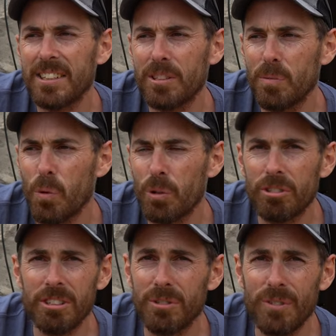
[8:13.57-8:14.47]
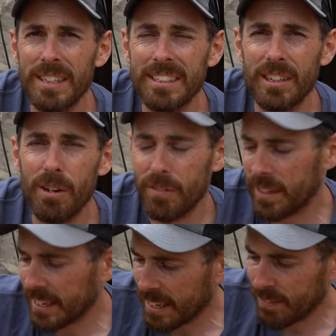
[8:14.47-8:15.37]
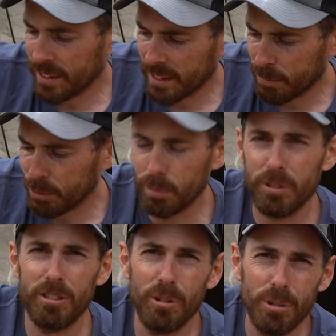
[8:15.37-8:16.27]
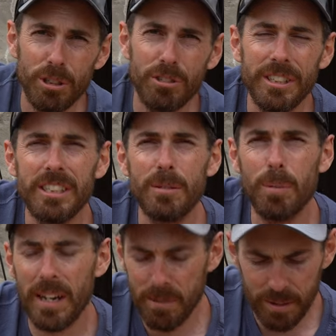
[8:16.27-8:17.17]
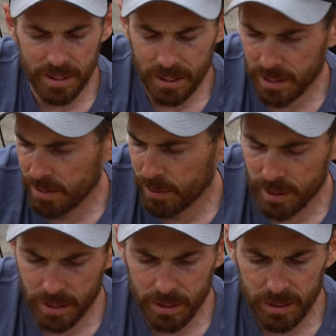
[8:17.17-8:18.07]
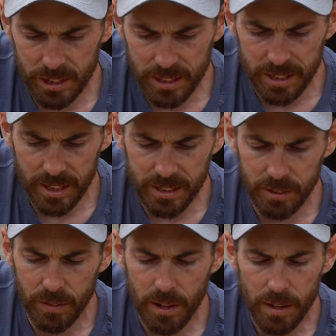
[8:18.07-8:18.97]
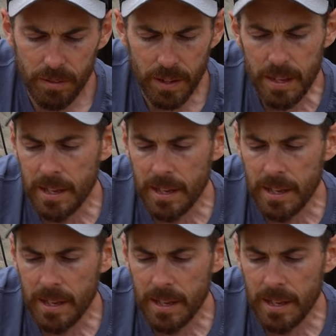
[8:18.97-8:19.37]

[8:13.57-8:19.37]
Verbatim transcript: some water and just rinse it off, and then give it a sort of precautionary spray with the with the GT85.